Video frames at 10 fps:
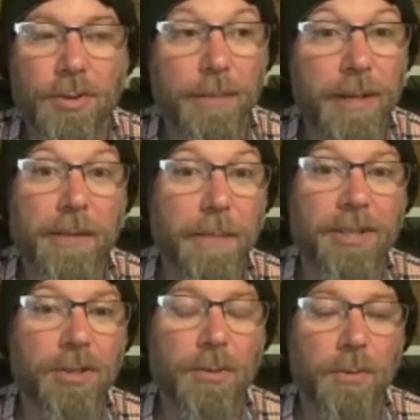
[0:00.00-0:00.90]
come down to
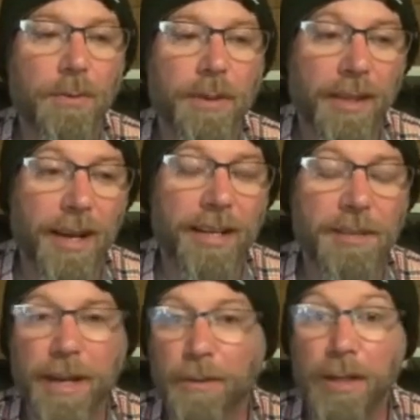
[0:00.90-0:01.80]
Mexico and work with the
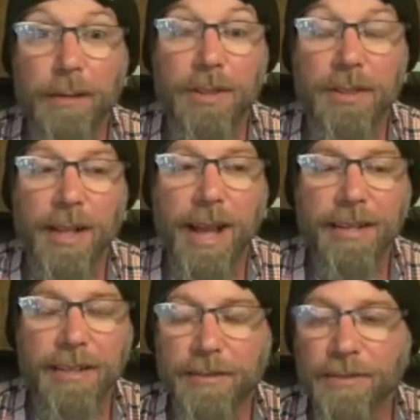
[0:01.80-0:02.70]
guys back when he was still
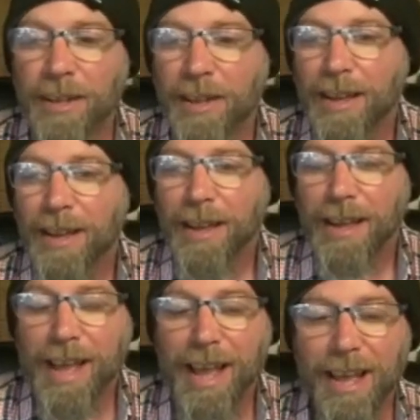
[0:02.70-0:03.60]
active.
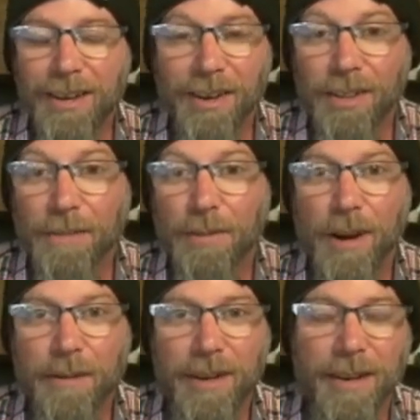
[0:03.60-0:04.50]
And all the
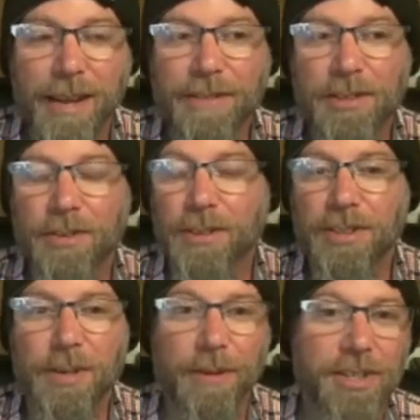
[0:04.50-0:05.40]
prominent knife
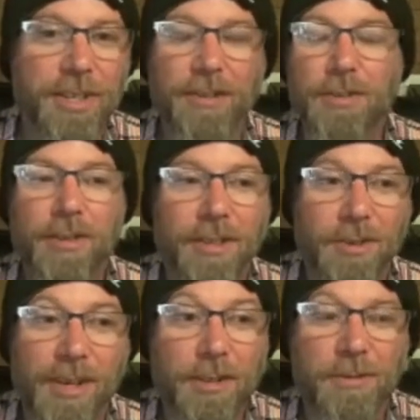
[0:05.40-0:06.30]
instructors he reached out to in the
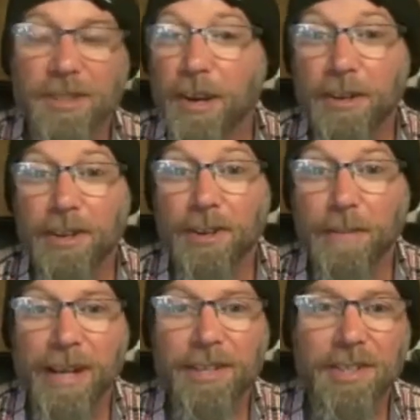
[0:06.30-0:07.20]
U S were scared to go to
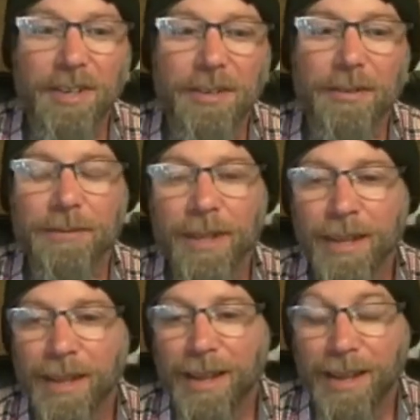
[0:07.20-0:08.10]
Mexico.
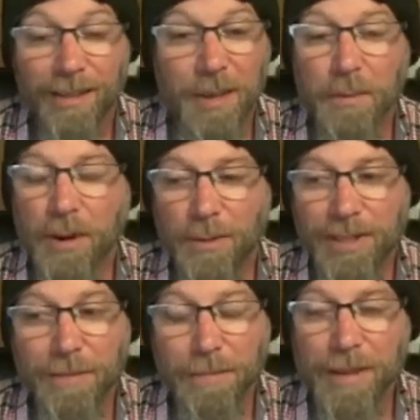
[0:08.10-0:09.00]
Libre
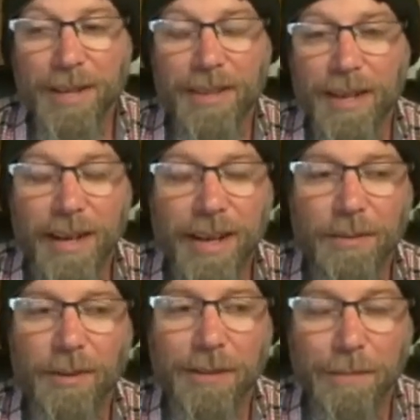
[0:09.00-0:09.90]
wasn't big then. It
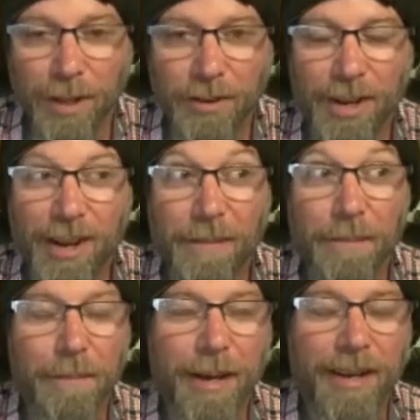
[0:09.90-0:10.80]
hadn't really blown up.
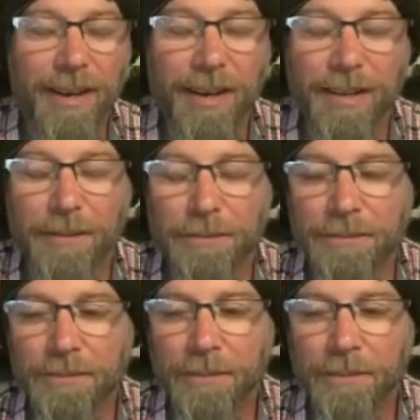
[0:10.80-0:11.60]
But um,